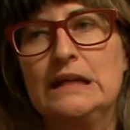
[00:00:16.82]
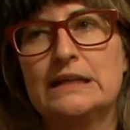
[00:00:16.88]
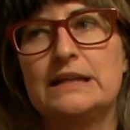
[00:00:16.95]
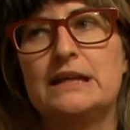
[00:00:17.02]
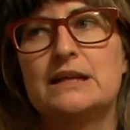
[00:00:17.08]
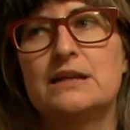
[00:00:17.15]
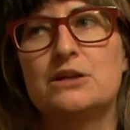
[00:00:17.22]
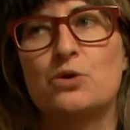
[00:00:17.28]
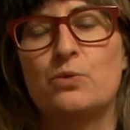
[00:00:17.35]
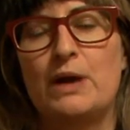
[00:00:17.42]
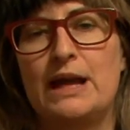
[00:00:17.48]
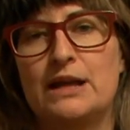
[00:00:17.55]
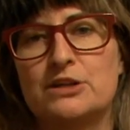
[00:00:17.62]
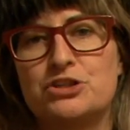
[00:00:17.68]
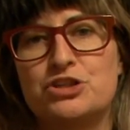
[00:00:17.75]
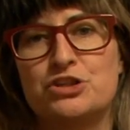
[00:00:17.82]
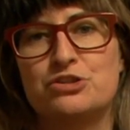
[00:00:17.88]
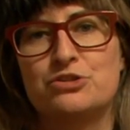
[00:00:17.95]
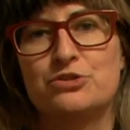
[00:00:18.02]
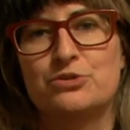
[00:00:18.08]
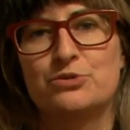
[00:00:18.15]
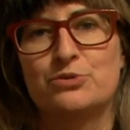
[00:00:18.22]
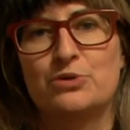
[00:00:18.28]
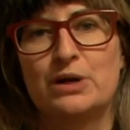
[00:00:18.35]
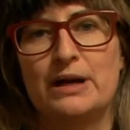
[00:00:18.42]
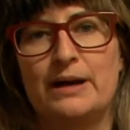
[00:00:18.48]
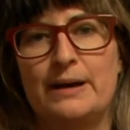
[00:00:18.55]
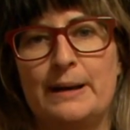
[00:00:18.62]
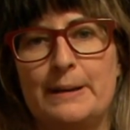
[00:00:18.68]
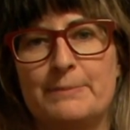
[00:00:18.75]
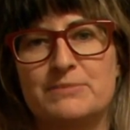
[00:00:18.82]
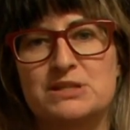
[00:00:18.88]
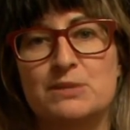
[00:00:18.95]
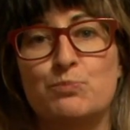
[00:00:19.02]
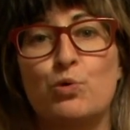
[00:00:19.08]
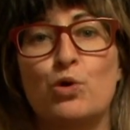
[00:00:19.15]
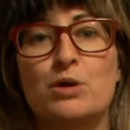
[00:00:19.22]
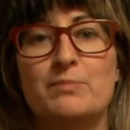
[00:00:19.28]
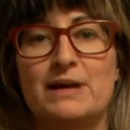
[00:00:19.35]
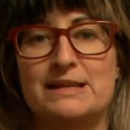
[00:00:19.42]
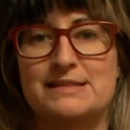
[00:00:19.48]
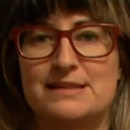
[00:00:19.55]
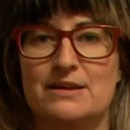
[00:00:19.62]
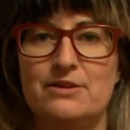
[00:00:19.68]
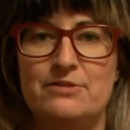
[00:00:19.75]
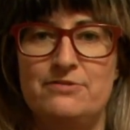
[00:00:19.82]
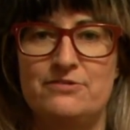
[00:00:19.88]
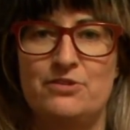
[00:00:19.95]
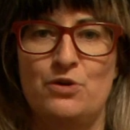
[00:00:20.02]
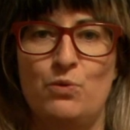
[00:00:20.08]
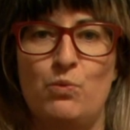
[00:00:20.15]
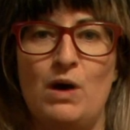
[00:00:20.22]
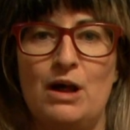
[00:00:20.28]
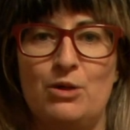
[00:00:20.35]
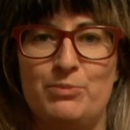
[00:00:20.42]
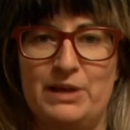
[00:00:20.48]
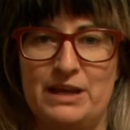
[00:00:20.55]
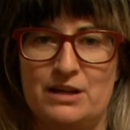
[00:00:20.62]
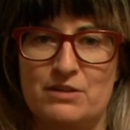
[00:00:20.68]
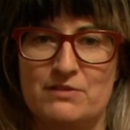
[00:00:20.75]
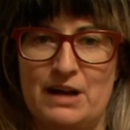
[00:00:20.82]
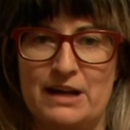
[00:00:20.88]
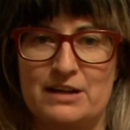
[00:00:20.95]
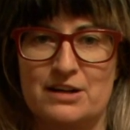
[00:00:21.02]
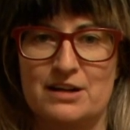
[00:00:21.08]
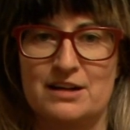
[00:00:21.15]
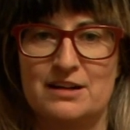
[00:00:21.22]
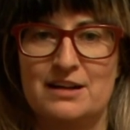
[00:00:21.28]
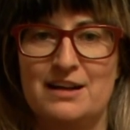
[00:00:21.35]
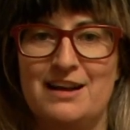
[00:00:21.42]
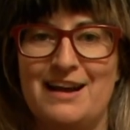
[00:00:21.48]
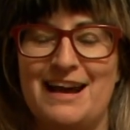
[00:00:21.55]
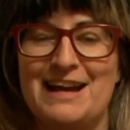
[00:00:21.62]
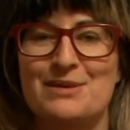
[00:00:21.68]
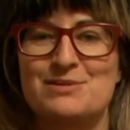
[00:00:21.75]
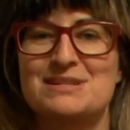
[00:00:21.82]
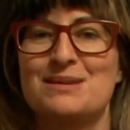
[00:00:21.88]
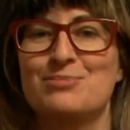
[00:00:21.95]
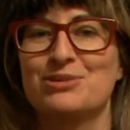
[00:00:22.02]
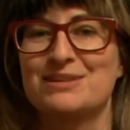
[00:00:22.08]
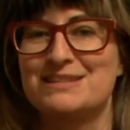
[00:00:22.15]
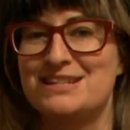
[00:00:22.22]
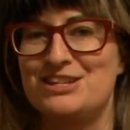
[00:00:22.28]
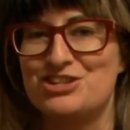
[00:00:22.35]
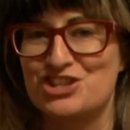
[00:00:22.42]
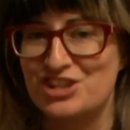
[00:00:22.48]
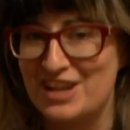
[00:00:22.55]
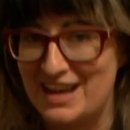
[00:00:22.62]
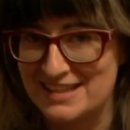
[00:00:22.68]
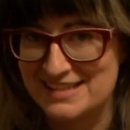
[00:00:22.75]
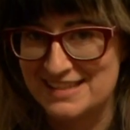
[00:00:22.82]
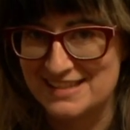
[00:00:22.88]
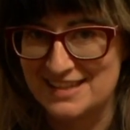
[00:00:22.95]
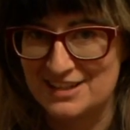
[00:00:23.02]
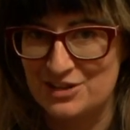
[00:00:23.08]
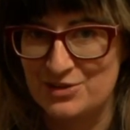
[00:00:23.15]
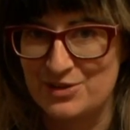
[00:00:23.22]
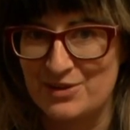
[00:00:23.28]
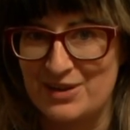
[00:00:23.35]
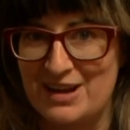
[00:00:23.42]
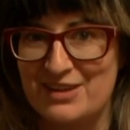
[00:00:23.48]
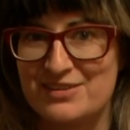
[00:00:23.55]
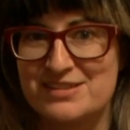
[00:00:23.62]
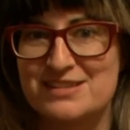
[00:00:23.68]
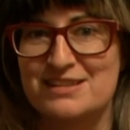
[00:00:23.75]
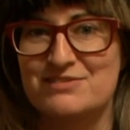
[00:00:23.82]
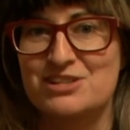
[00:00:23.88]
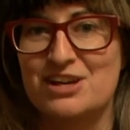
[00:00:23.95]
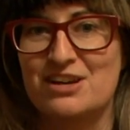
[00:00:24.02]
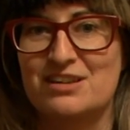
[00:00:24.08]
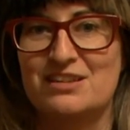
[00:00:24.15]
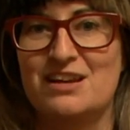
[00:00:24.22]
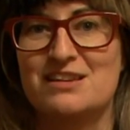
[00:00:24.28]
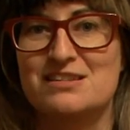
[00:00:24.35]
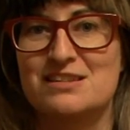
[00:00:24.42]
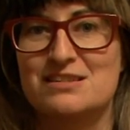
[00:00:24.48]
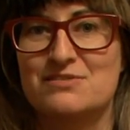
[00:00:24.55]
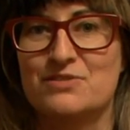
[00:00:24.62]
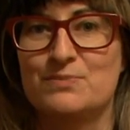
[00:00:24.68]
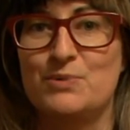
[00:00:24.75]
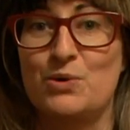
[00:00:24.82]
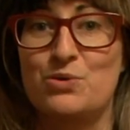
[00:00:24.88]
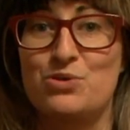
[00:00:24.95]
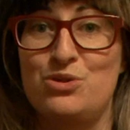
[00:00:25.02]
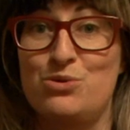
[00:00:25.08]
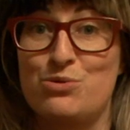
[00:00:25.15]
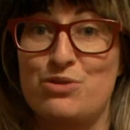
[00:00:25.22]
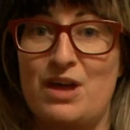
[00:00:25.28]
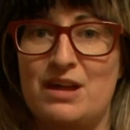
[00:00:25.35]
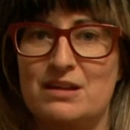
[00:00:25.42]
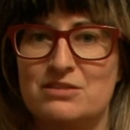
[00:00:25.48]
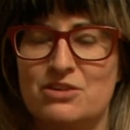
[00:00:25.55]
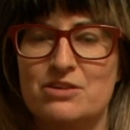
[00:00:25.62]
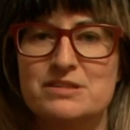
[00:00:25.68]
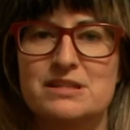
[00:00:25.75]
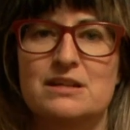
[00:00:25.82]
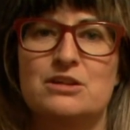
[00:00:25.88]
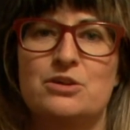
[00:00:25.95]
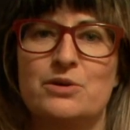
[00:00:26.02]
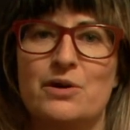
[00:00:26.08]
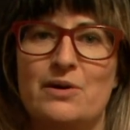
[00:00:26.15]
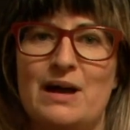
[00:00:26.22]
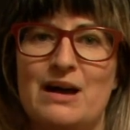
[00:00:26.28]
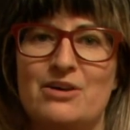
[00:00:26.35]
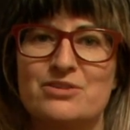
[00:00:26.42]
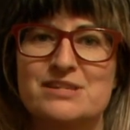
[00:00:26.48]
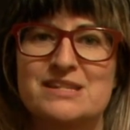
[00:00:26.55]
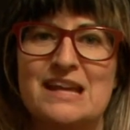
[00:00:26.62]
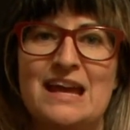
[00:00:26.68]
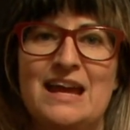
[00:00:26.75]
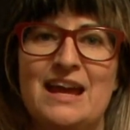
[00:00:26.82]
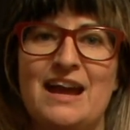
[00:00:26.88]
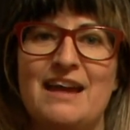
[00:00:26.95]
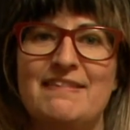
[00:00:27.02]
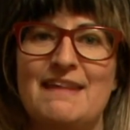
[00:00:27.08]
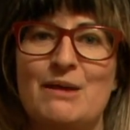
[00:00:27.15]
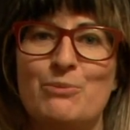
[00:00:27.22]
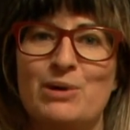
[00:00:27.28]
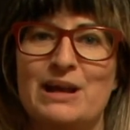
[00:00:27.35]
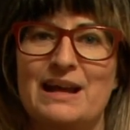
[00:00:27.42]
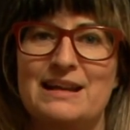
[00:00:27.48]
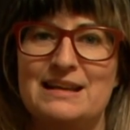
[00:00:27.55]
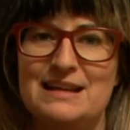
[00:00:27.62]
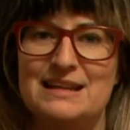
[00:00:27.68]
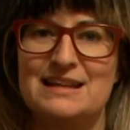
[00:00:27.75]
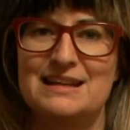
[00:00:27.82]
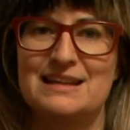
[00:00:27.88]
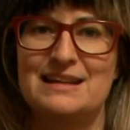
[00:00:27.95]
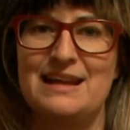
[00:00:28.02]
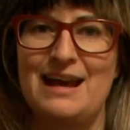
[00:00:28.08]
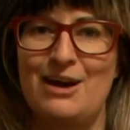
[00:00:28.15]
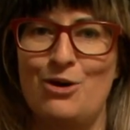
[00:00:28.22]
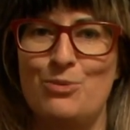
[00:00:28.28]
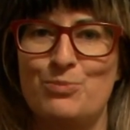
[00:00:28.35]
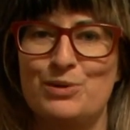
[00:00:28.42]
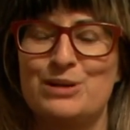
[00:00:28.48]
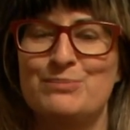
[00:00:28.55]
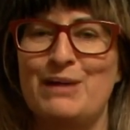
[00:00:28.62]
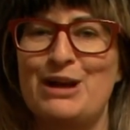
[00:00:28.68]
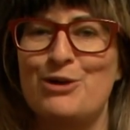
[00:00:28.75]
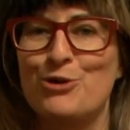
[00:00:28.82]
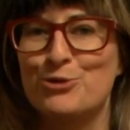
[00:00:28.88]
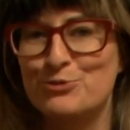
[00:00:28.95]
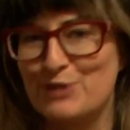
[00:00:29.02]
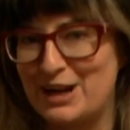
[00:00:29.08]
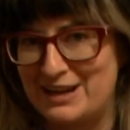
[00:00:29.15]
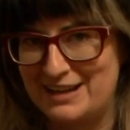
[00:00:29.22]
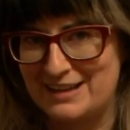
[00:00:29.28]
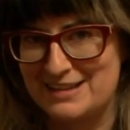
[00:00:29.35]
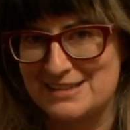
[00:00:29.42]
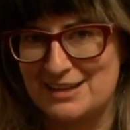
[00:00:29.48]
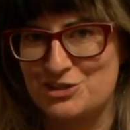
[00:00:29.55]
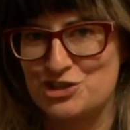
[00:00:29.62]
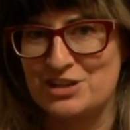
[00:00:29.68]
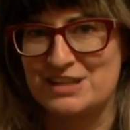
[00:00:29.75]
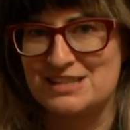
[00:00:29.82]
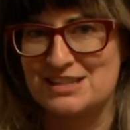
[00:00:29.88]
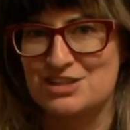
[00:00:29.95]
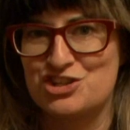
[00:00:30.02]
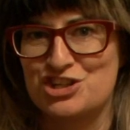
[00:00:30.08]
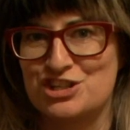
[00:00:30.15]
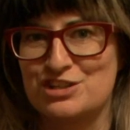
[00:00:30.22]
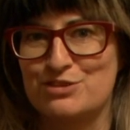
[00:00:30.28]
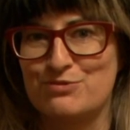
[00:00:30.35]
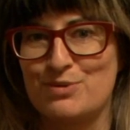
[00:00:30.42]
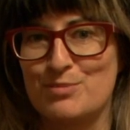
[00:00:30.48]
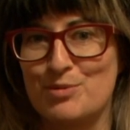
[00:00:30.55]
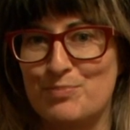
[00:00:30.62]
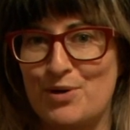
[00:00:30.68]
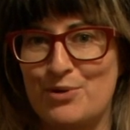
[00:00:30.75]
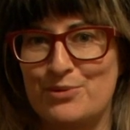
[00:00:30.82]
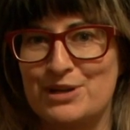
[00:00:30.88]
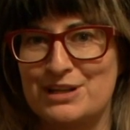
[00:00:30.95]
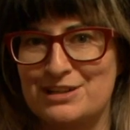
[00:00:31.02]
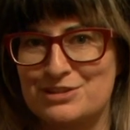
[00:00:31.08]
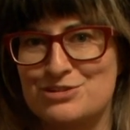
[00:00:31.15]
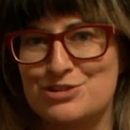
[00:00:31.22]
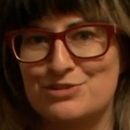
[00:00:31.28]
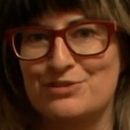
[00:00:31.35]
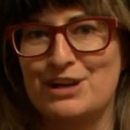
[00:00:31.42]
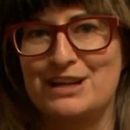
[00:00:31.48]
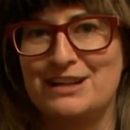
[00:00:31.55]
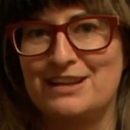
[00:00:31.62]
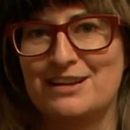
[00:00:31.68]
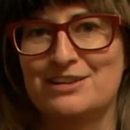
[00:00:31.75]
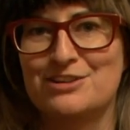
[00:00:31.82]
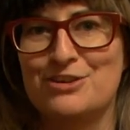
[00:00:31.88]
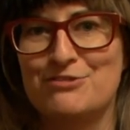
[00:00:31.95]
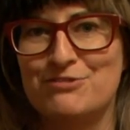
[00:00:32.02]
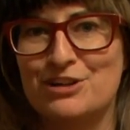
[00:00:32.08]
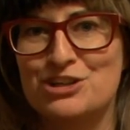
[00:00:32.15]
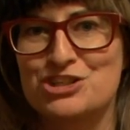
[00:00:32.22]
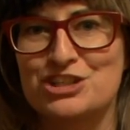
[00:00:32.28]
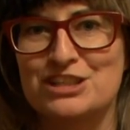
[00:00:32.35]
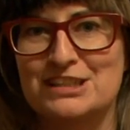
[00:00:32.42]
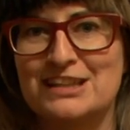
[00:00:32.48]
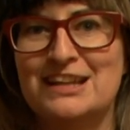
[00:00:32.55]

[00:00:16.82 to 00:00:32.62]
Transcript: needed a way to support myself while being a writer, I was able to teach classes at Hugo House. I've taught classes for both youth and adults at Hugo House. And then when I needed help in my own writing as I transitioned from a poet into writing young adult fiction,